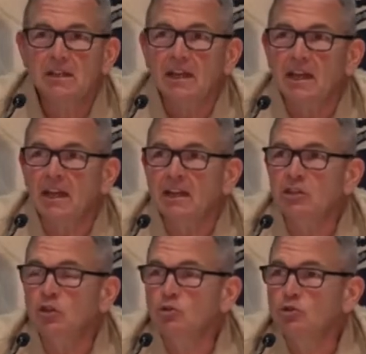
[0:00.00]
And
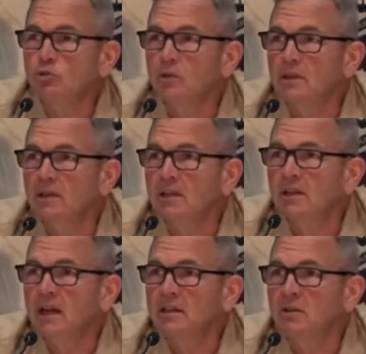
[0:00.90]
usually
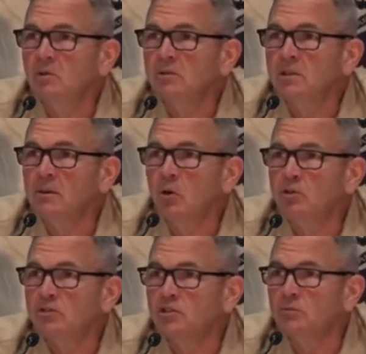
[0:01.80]
I'm
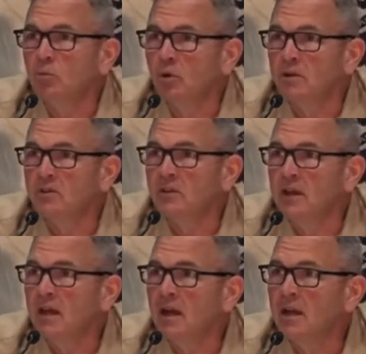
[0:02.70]
always disappointed in the
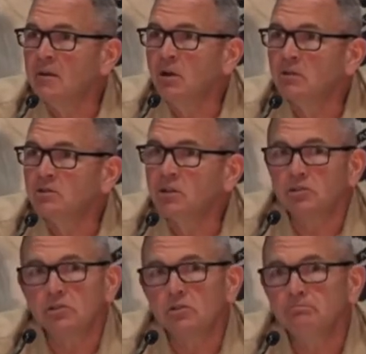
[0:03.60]
AI/ML discussions